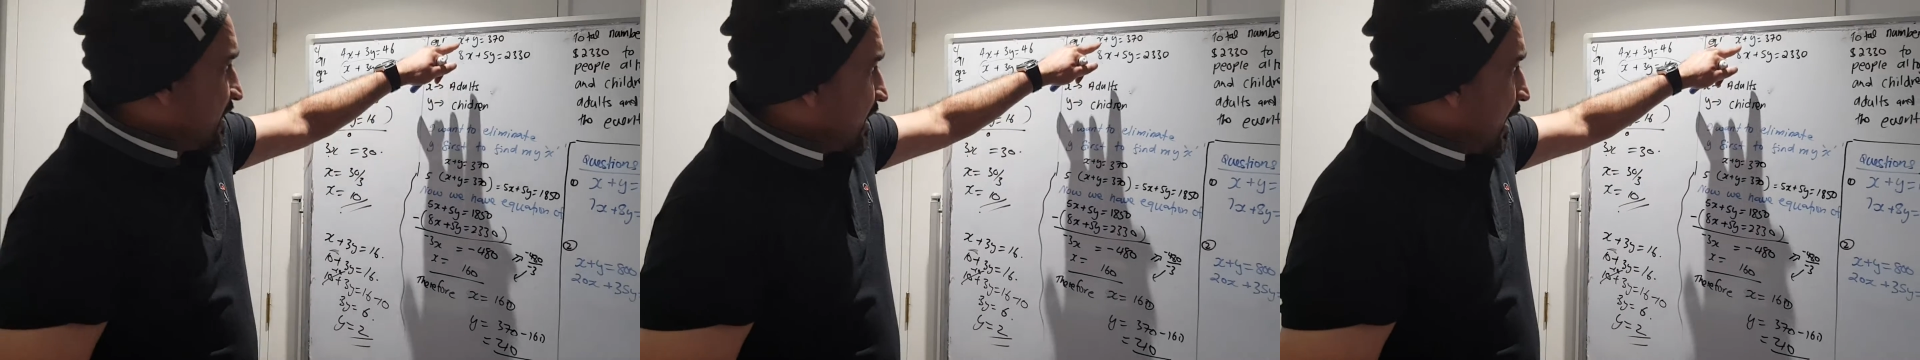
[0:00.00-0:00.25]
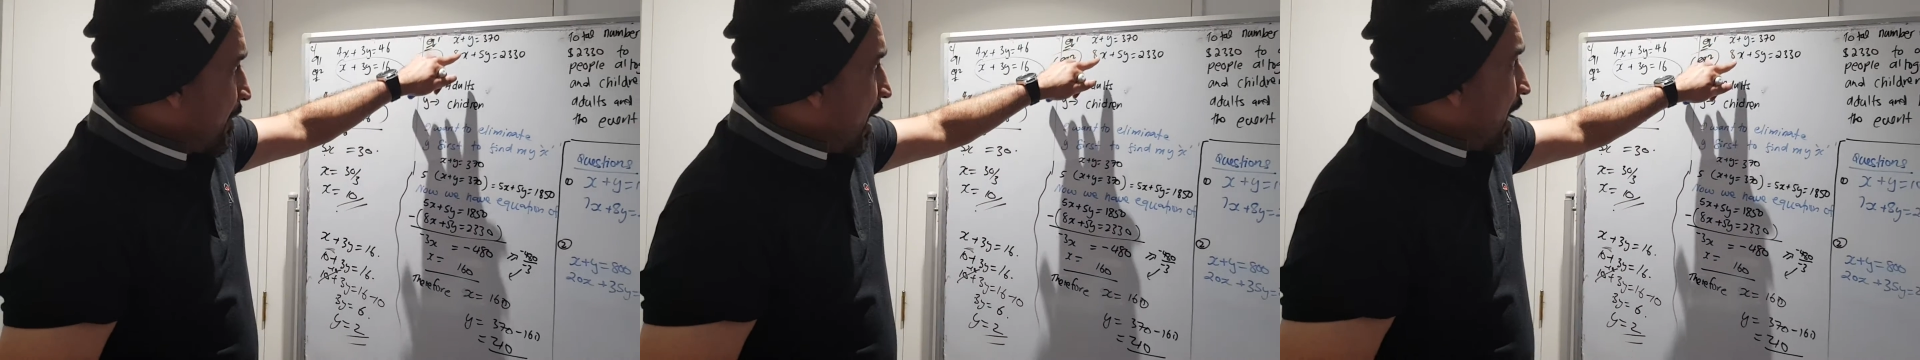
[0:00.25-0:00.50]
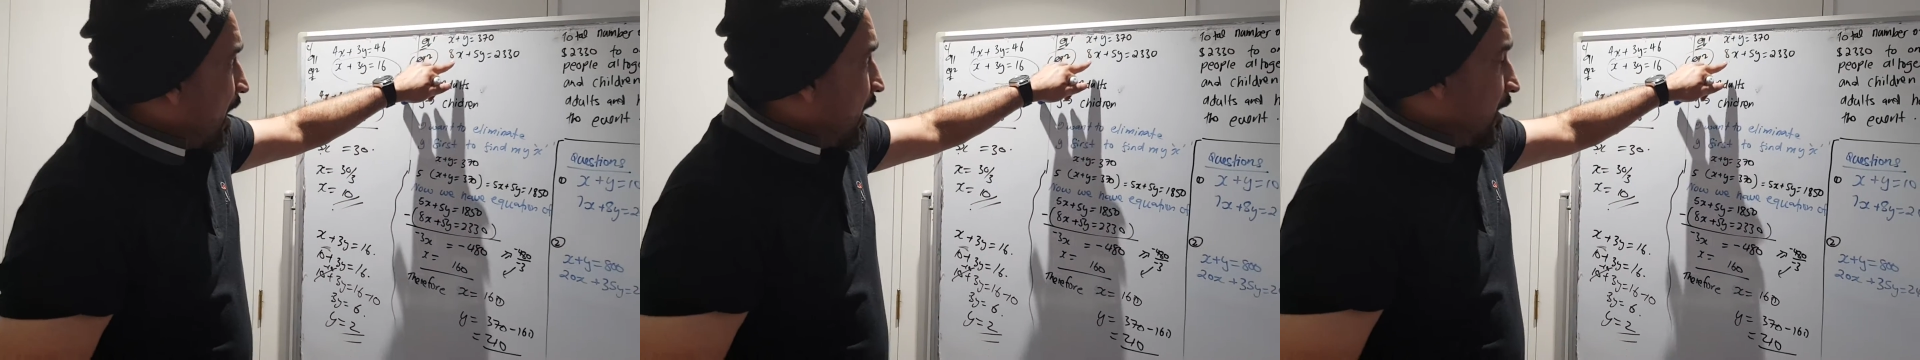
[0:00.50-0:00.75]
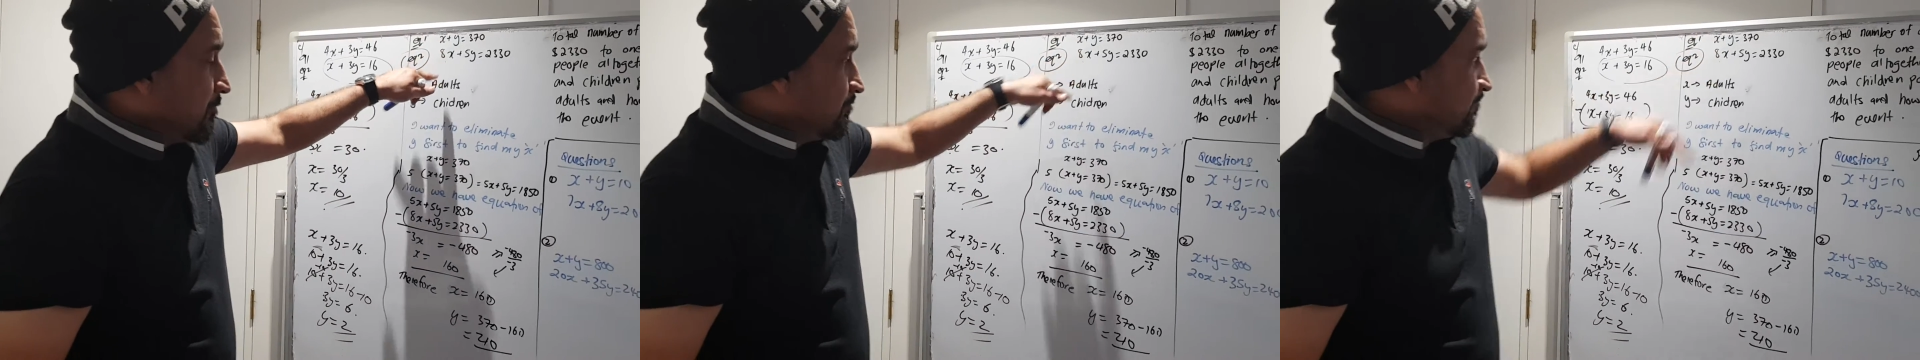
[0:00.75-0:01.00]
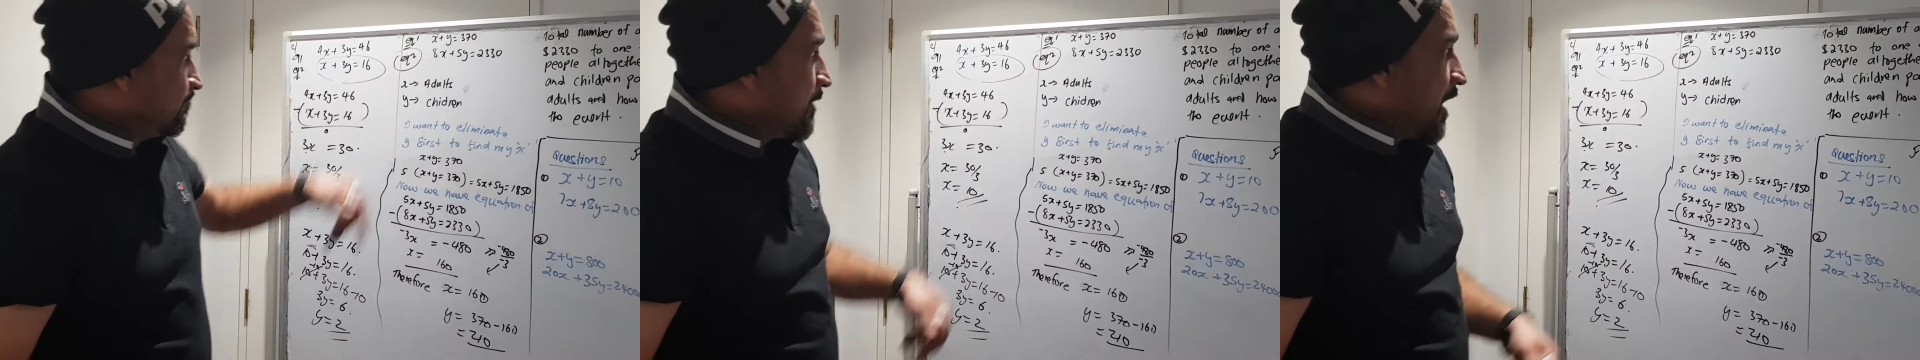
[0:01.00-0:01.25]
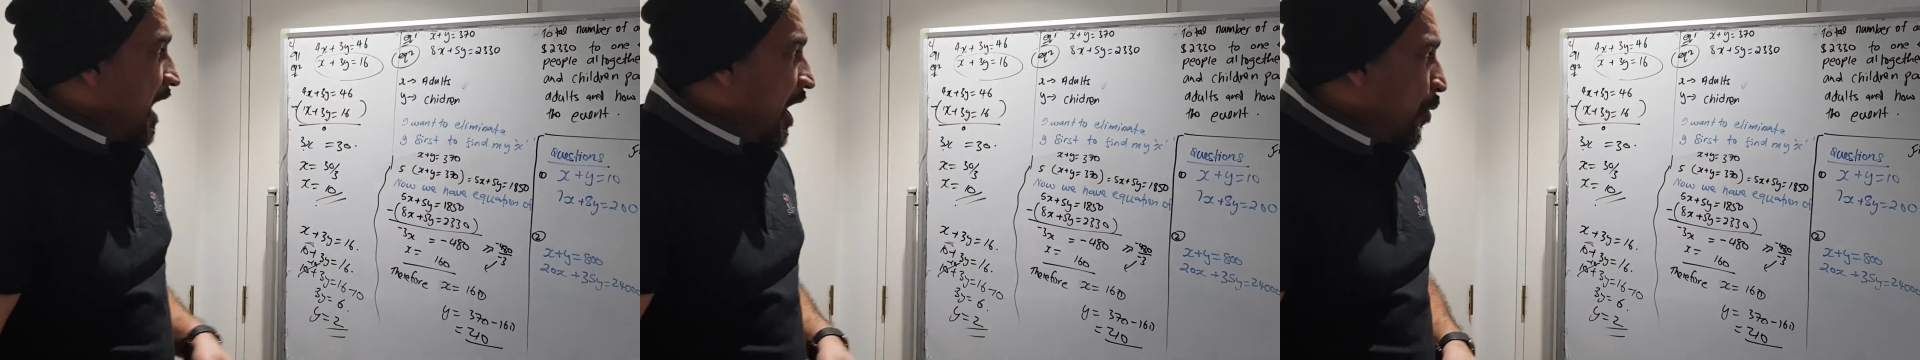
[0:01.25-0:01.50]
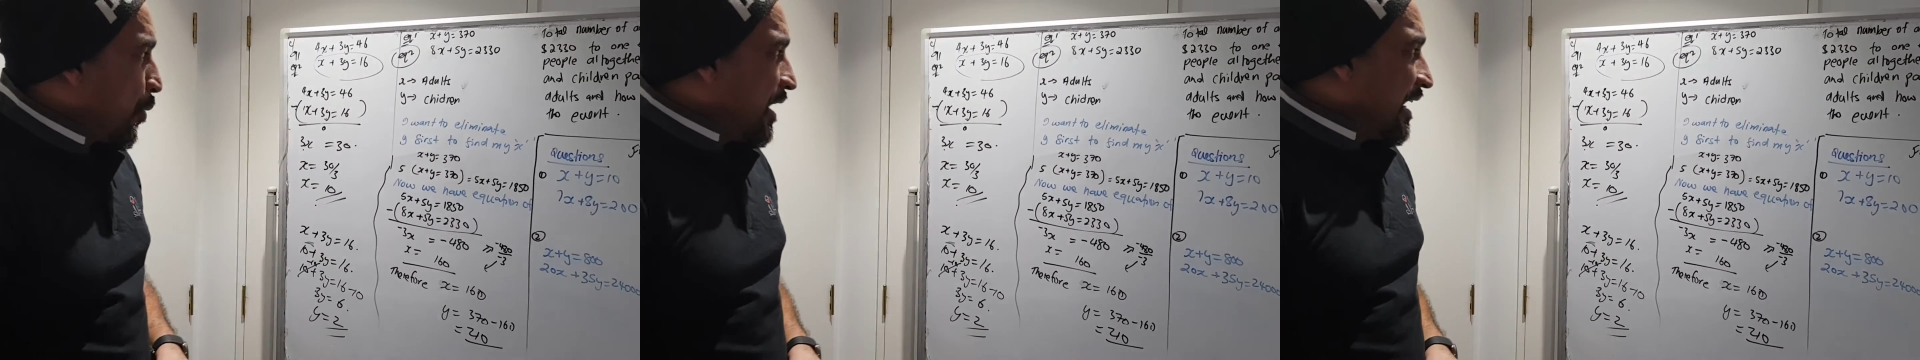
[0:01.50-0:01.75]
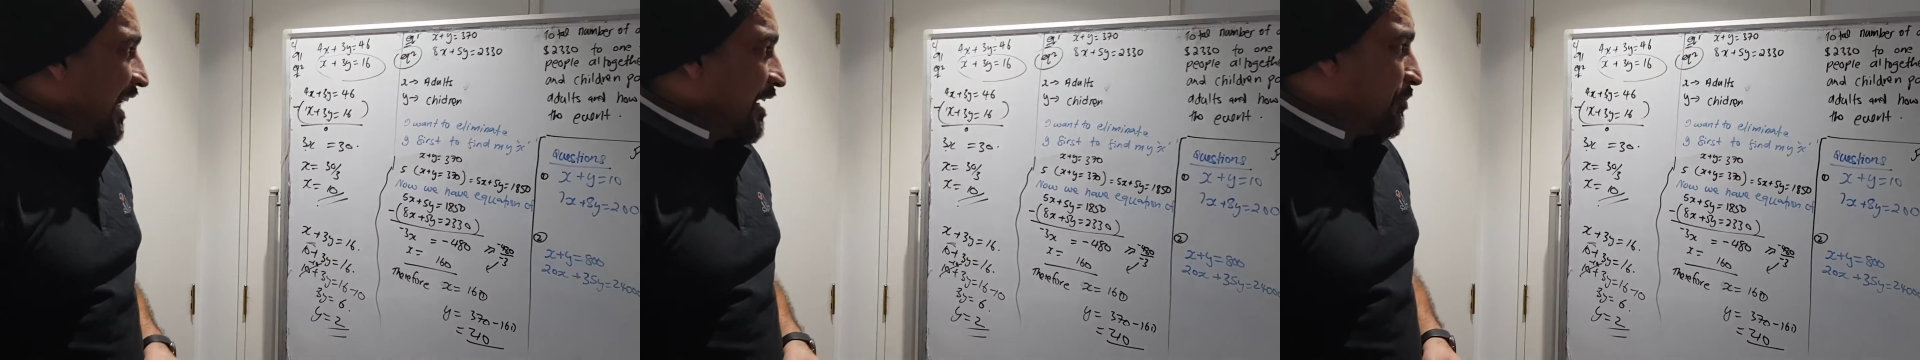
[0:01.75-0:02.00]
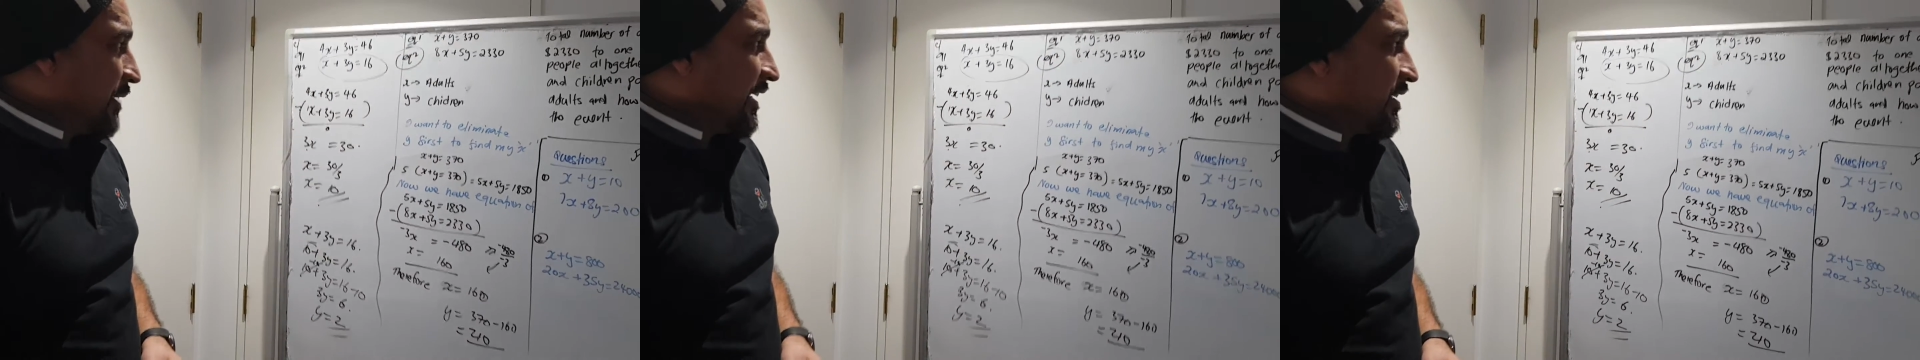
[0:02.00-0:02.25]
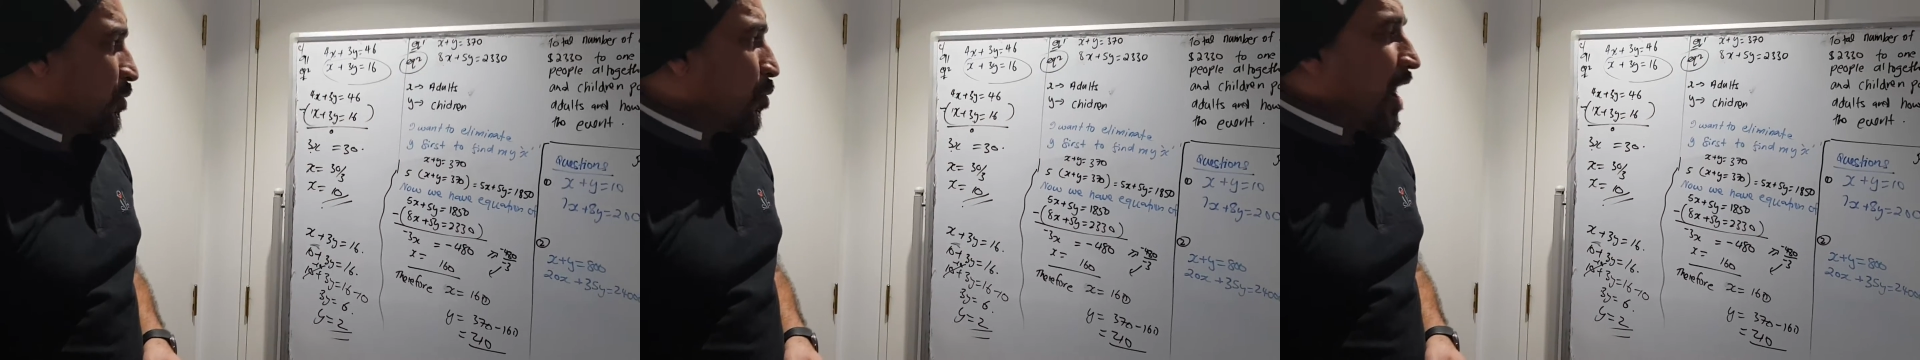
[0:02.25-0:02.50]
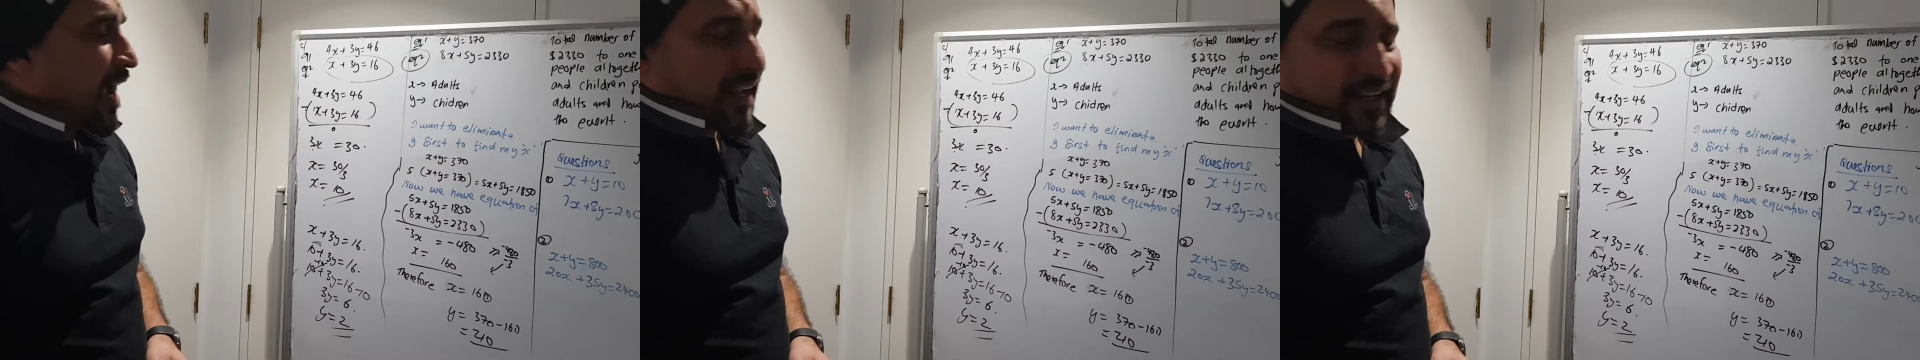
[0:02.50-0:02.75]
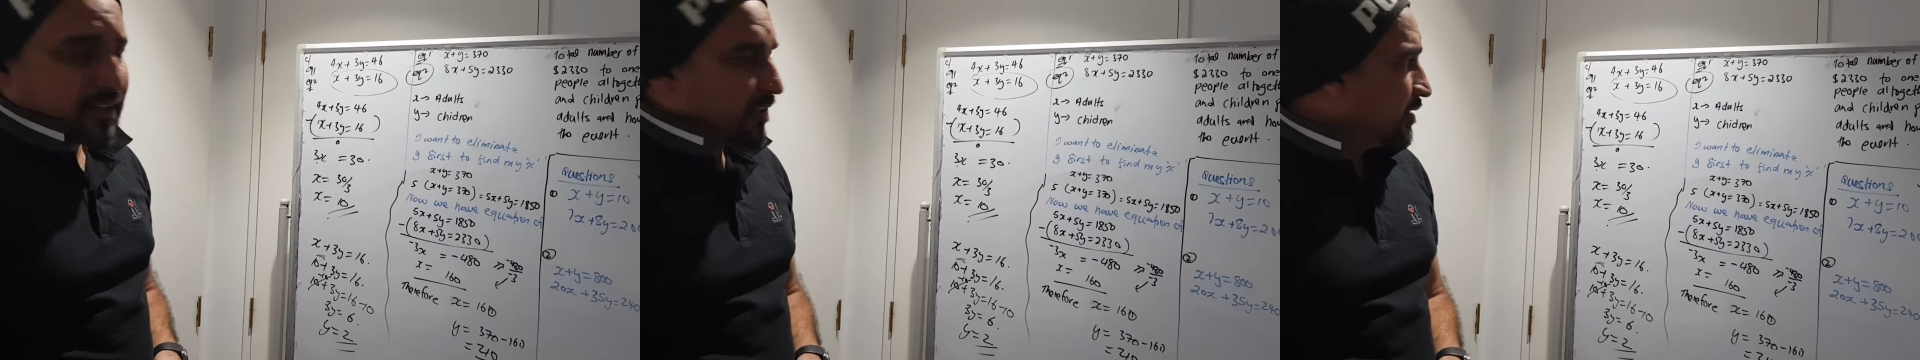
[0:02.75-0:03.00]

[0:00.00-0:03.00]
time I will eliminate y.